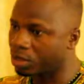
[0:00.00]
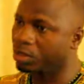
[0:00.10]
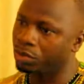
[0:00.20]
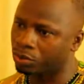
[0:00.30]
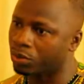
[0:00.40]

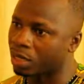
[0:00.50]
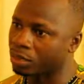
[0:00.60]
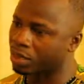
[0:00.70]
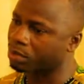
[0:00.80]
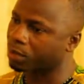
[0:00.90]
we issued a
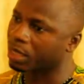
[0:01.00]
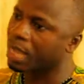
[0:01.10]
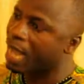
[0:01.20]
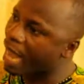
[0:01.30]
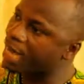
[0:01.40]
statement,
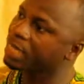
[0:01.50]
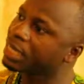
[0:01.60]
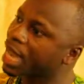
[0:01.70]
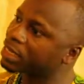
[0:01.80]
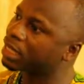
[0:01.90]
and
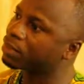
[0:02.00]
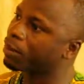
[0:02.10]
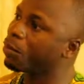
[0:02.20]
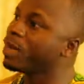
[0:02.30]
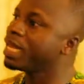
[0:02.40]
in that
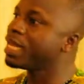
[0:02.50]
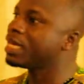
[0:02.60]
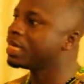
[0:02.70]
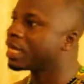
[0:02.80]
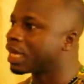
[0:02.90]
statement we
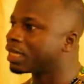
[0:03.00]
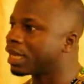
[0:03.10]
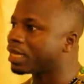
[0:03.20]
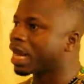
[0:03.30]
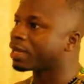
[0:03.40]

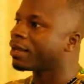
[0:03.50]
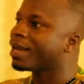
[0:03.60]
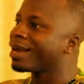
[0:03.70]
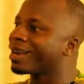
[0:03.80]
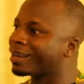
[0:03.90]
indicated that
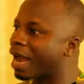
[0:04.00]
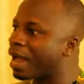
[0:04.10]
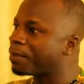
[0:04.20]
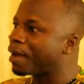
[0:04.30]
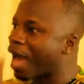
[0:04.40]

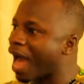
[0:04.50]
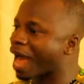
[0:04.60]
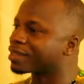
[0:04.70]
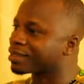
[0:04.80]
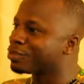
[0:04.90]
crime
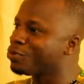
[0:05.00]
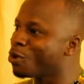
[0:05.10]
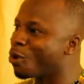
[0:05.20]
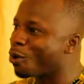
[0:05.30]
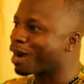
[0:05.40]
has
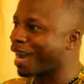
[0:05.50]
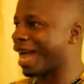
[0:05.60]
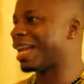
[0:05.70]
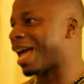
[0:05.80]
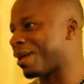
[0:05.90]
no
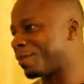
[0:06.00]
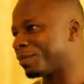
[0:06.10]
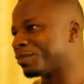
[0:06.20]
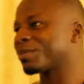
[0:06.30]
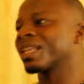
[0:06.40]
color,
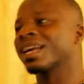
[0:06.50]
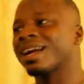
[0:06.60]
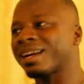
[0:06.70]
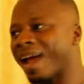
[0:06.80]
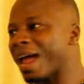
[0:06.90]

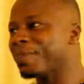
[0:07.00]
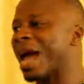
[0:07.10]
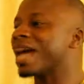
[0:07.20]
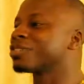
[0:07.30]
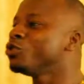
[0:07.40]
crime
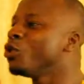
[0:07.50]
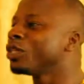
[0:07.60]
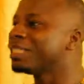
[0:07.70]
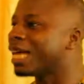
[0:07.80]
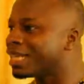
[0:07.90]
has
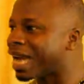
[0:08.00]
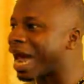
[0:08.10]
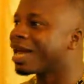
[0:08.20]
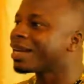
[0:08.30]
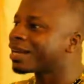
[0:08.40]
no
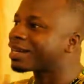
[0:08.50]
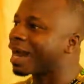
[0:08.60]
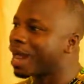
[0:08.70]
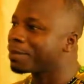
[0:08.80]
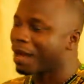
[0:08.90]
gender,
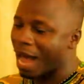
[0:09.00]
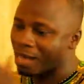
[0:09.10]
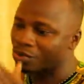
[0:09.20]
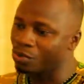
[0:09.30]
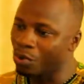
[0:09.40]
crime
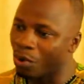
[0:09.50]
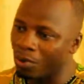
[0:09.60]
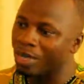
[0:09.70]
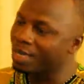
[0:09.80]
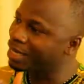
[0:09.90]
has
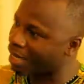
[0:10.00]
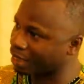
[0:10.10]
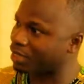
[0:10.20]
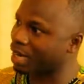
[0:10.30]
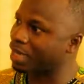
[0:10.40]
no
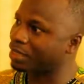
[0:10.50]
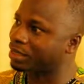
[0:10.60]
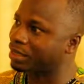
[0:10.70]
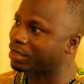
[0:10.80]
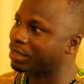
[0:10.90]

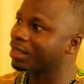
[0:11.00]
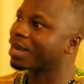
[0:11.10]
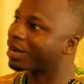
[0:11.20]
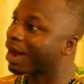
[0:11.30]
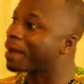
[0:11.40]
nationality,
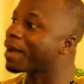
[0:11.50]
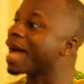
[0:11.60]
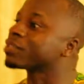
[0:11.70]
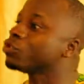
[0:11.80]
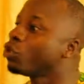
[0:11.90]
crime
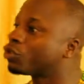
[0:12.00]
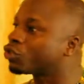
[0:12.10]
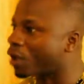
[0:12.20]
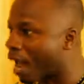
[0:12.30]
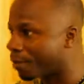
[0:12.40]
has no
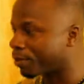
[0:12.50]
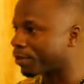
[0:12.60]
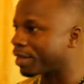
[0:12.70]
tribe.